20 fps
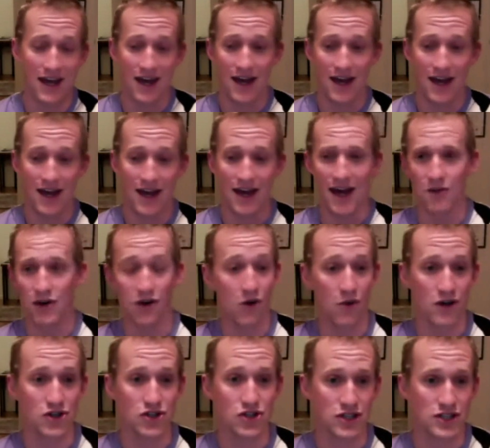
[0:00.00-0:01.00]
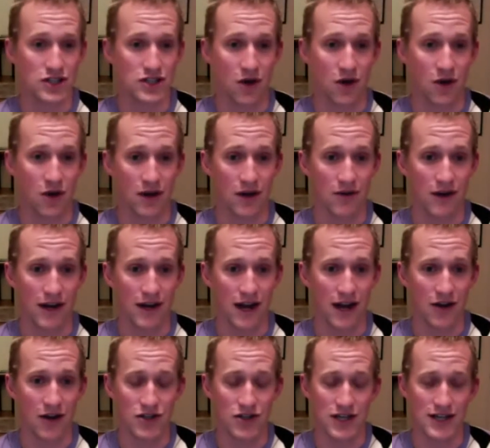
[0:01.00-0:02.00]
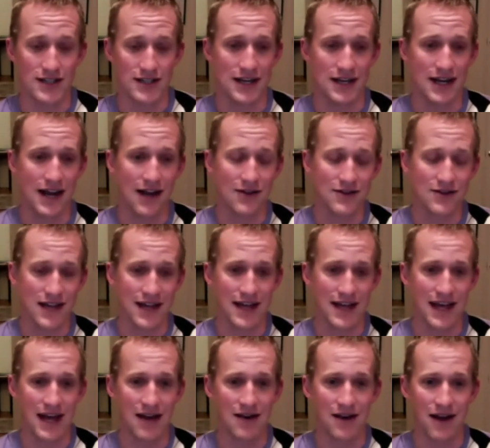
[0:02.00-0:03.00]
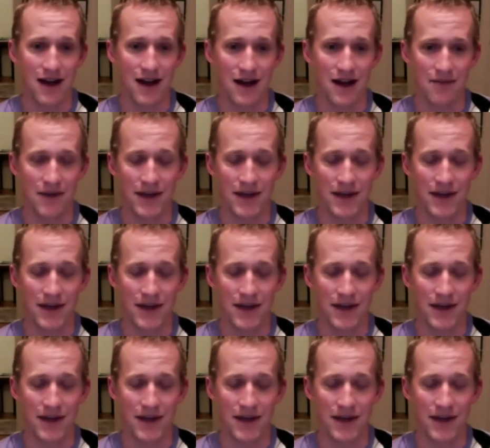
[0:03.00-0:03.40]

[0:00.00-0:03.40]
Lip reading: and we don't know where she's going right now. She hasn't announced that yet.